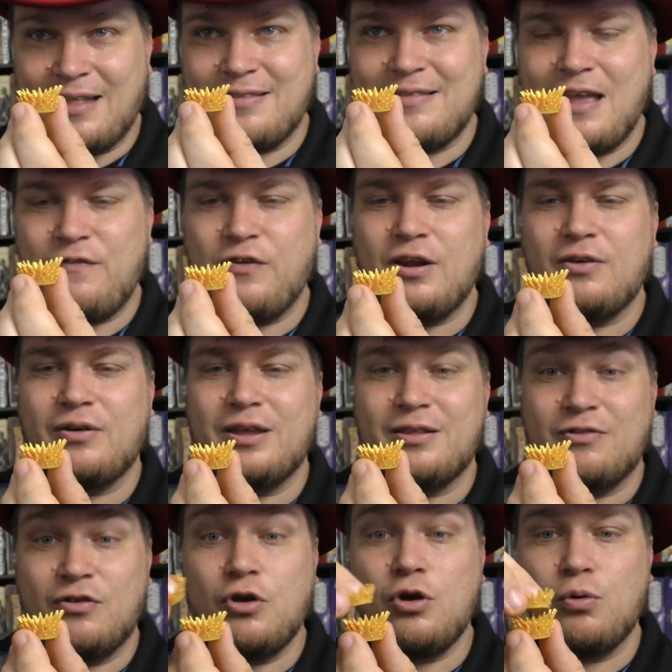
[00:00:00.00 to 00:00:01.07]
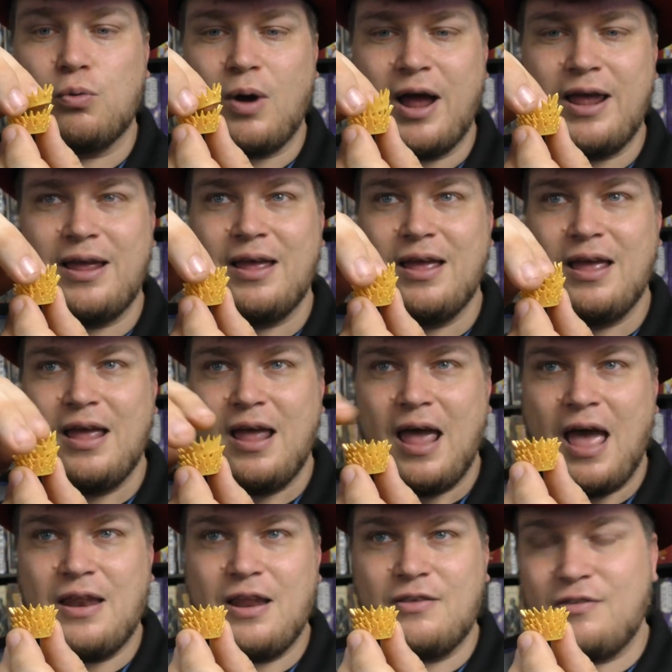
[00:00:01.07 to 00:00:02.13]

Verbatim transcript: that's definitely two, right? And